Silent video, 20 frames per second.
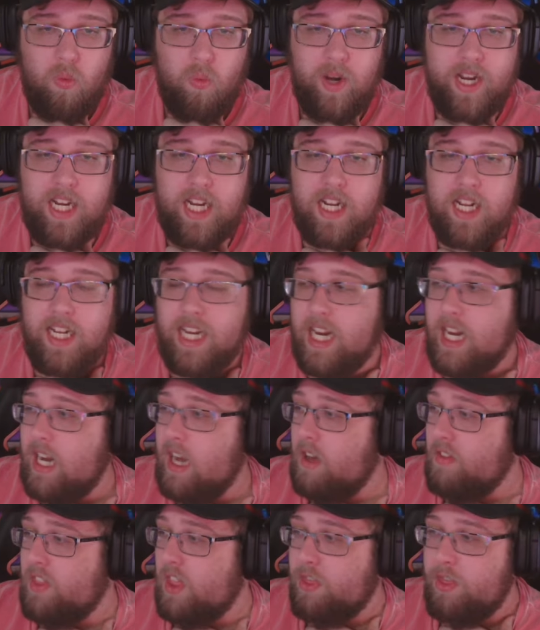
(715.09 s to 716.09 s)
We need to get it
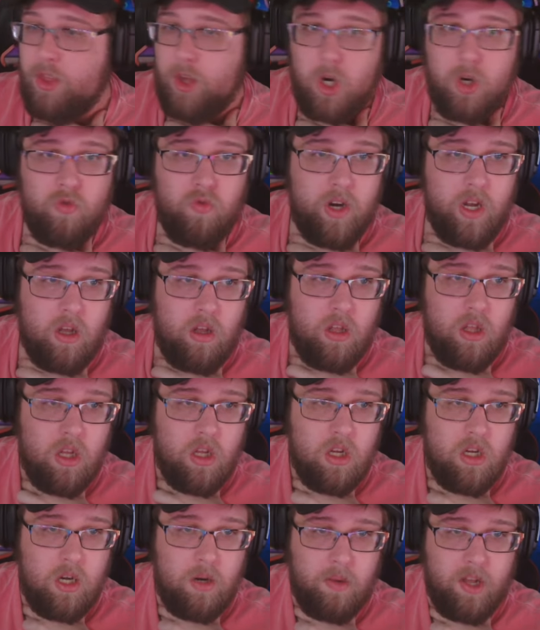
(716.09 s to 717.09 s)
on the third reel.
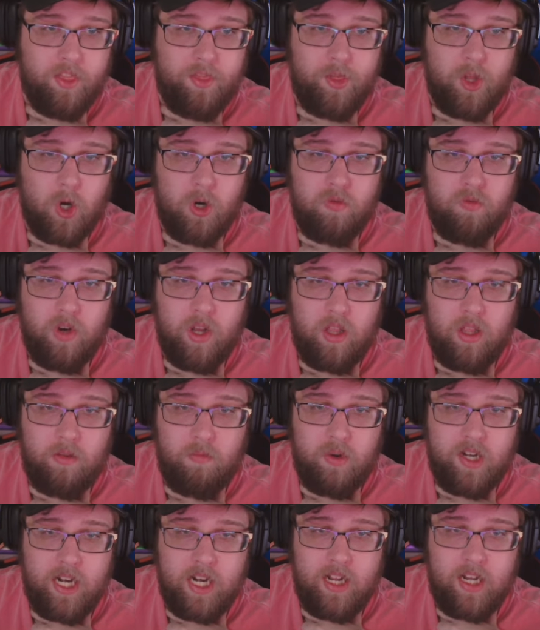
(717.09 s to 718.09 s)
On third reel,
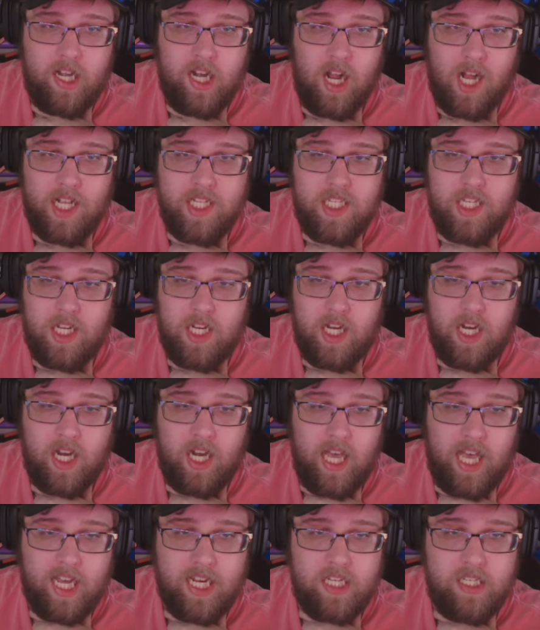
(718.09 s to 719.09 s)
and we're getting constant
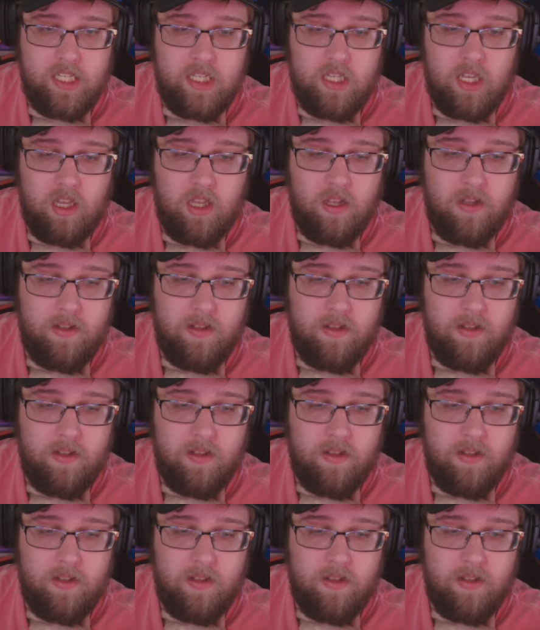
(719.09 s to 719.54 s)
connects.